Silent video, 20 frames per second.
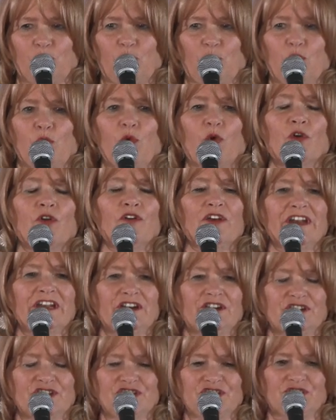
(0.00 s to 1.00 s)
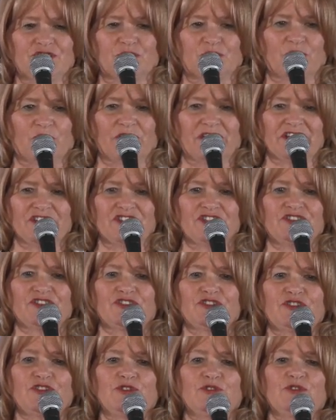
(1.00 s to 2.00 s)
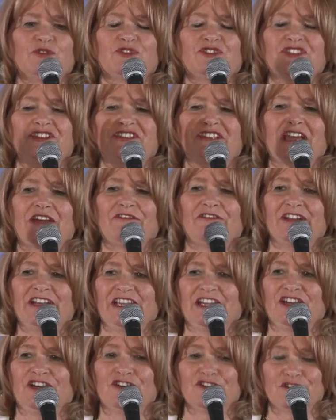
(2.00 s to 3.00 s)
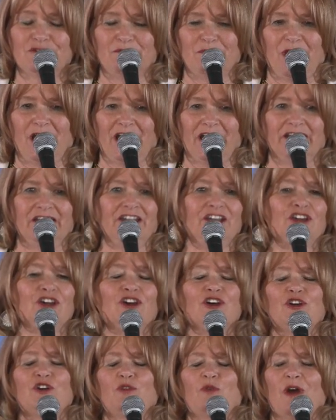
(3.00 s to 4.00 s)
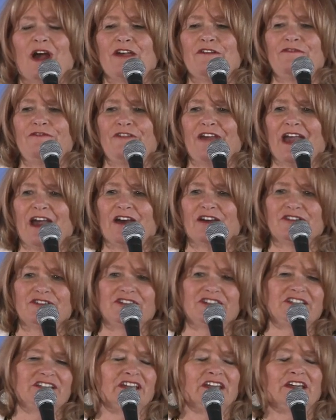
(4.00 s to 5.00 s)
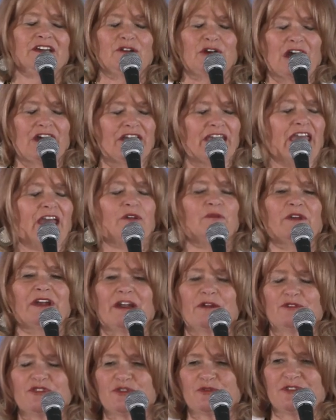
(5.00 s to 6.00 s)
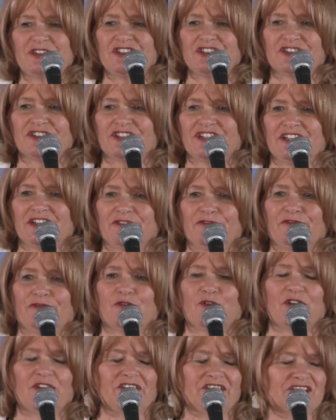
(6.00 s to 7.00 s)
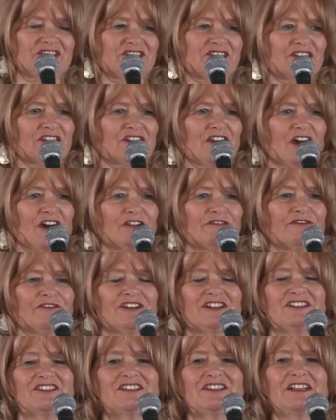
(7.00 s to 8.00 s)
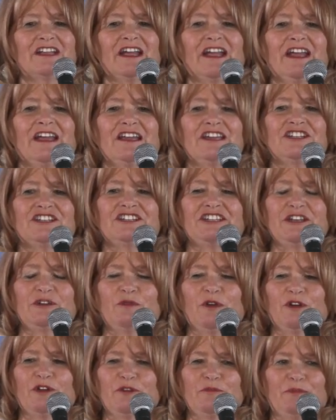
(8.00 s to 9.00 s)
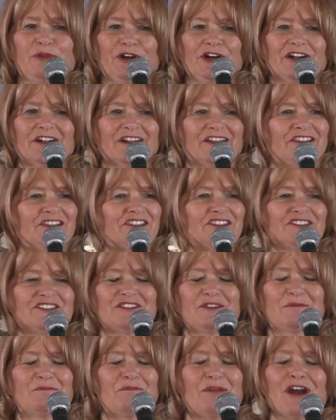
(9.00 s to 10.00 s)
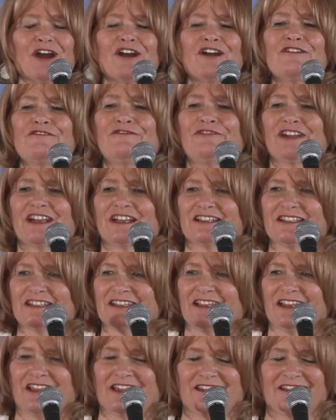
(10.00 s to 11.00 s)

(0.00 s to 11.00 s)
warrior stories to Stephanie Gutmann, who I found, again, when I was researching for this conference. She wrote a book. This is the perfect